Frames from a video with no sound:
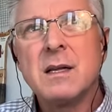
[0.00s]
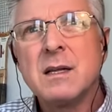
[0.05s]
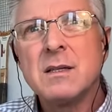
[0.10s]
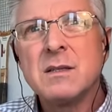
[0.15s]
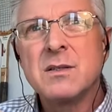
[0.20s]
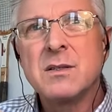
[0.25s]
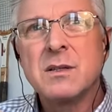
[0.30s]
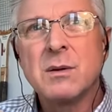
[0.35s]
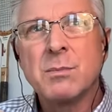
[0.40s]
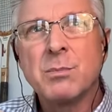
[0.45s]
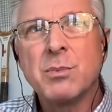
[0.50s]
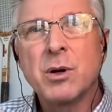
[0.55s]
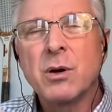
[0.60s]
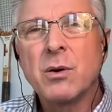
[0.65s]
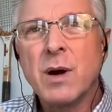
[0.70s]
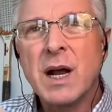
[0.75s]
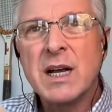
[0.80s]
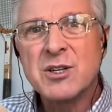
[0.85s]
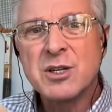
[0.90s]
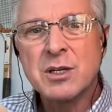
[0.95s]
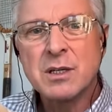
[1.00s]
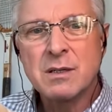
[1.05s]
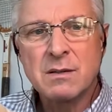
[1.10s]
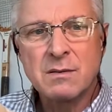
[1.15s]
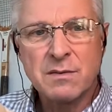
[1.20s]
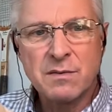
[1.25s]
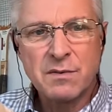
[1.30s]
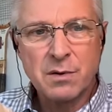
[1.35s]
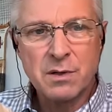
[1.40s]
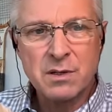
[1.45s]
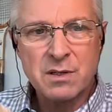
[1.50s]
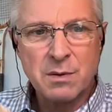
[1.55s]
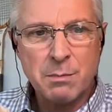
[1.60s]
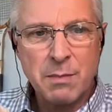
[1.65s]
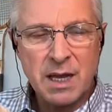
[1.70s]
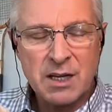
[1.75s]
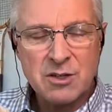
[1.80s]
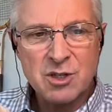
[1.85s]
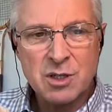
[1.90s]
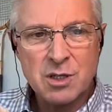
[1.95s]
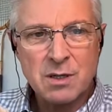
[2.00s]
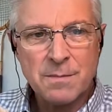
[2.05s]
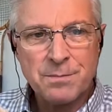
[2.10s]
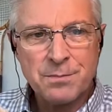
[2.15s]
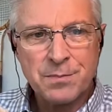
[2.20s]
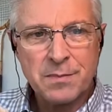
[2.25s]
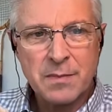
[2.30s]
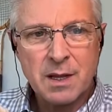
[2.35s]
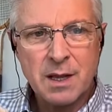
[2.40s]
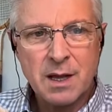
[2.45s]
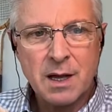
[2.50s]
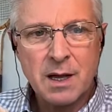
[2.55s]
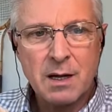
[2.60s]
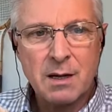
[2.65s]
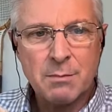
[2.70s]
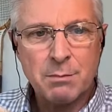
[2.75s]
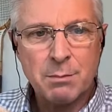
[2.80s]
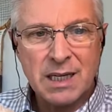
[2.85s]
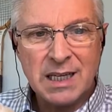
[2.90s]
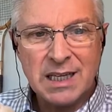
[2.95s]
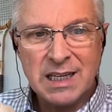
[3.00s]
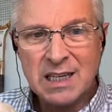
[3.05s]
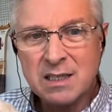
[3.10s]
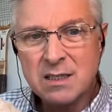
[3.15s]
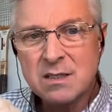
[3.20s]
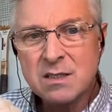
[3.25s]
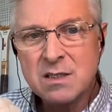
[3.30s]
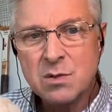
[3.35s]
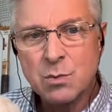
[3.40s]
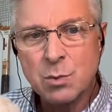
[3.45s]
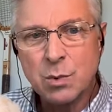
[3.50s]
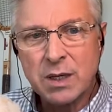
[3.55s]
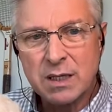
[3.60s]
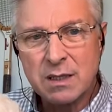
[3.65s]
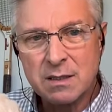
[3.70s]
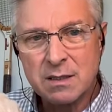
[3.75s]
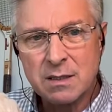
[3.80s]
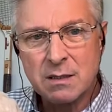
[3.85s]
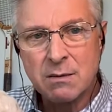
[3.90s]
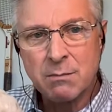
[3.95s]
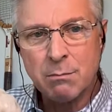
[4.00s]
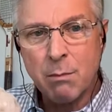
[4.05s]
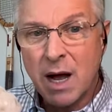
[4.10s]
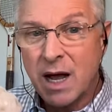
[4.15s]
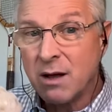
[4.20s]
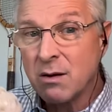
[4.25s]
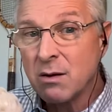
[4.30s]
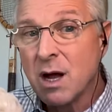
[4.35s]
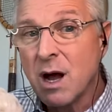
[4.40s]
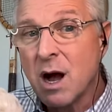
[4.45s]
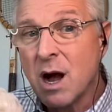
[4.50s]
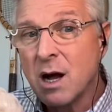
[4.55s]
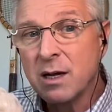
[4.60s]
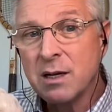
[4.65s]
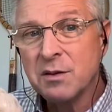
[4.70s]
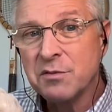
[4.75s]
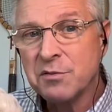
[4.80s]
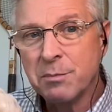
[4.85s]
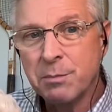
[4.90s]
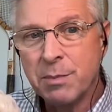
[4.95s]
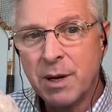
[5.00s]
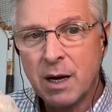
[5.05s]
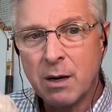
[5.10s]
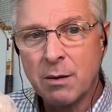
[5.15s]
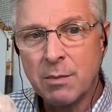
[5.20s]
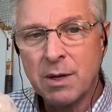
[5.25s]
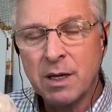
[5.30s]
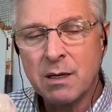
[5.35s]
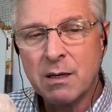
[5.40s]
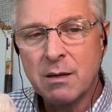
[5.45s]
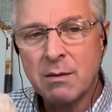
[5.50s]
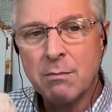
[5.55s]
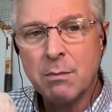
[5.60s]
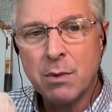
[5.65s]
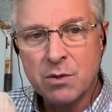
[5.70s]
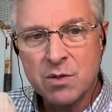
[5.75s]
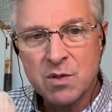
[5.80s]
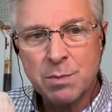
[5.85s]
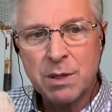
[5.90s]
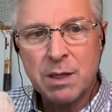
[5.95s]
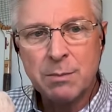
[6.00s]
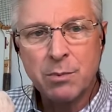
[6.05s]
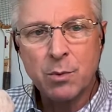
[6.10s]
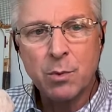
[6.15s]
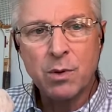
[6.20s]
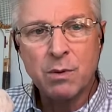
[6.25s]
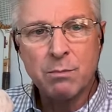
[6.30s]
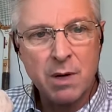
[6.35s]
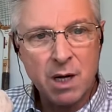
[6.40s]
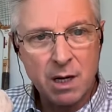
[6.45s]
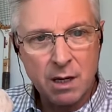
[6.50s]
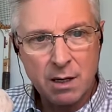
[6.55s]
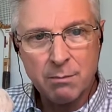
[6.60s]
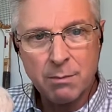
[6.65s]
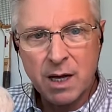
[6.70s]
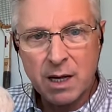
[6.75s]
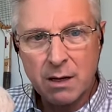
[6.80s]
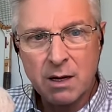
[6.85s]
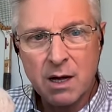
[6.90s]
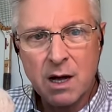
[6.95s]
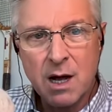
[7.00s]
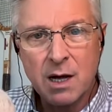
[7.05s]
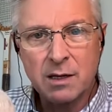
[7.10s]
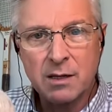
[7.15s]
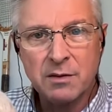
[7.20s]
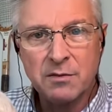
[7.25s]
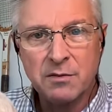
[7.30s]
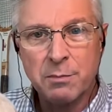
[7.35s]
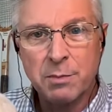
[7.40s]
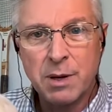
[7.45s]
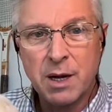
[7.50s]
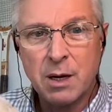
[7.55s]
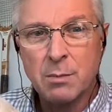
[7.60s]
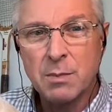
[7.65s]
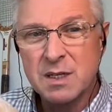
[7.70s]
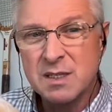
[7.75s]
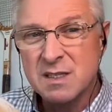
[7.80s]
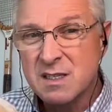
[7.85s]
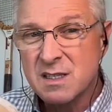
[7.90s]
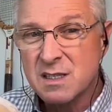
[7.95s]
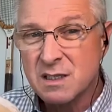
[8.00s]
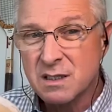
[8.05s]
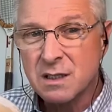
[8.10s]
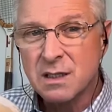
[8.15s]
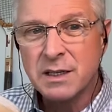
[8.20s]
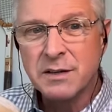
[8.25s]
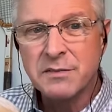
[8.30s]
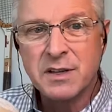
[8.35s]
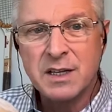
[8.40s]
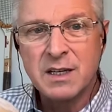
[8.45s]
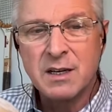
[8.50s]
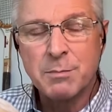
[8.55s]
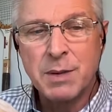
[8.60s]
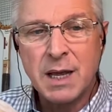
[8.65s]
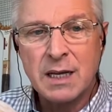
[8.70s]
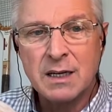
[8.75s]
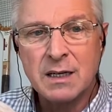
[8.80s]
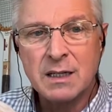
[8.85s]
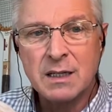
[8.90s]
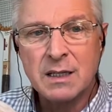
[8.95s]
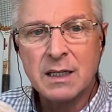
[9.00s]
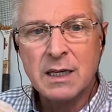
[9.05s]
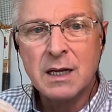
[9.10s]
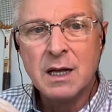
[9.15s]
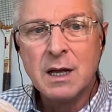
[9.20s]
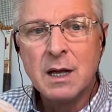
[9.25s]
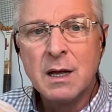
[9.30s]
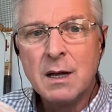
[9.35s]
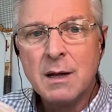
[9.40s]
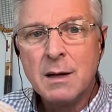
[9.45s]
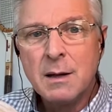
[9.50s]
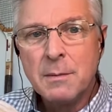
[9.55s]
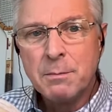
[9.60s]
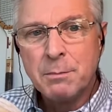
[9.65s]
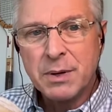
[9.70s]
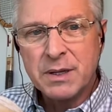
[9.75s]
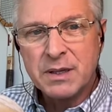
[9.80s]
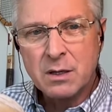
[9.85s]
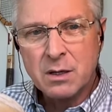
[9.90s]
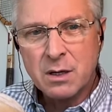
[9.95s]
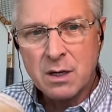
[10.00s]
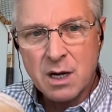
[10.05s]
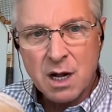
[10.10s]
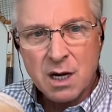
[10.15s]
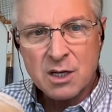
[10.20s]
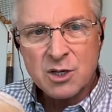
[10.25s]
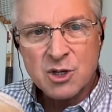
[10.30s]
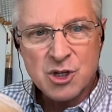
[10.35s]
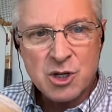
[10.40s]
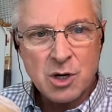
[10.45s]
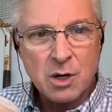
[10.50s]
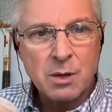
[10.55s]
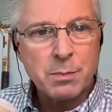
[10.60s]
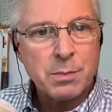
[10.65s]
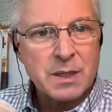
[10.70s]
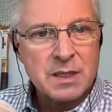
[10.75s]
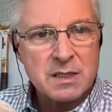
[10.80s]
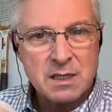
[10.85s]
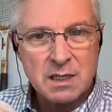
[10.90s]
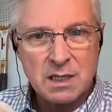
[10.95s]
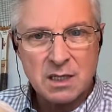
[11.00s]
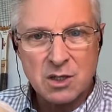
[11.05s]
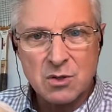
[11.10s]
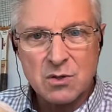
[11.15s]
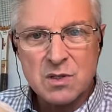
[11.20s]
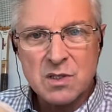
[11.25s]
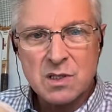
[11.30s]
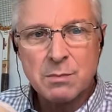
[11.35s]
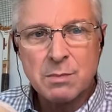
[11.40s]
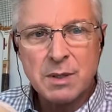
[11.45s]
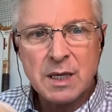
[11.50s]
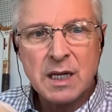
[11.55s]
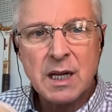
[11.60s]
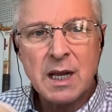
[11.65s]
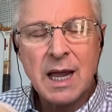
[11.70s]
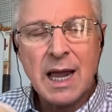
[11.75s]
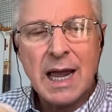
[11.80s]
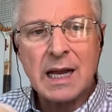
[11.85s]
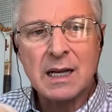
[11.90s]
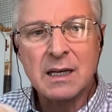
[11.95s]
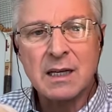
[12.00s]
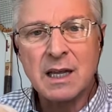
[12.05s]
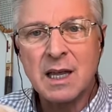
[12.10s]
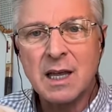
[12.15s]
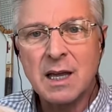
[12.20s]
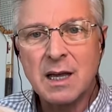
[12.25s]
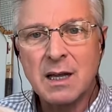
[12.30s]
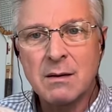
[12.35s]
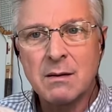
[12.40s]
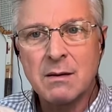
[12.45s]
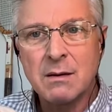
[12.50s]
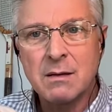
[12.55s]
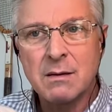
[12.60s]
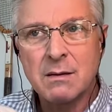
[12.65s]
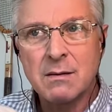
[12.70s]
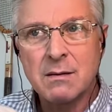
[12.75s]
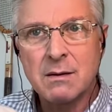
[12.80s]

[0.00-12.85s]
The progression for dementia begins with mild cognitive impairment. Most people with mild cognitive impairment still live independently, but they're not as sharp as they used to be and can